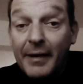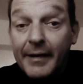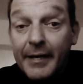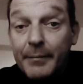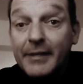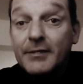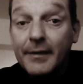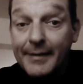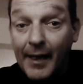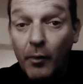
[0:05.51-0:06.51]
my name is
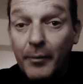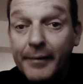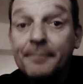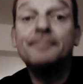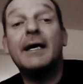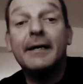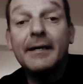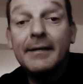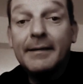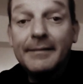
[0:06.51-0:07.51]
Jelmer
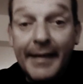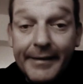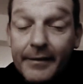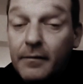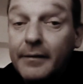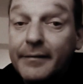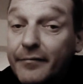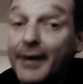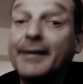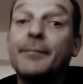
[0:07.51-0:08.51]
and Daniel
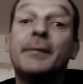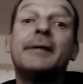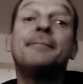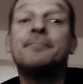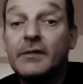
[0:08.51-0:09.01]
invited me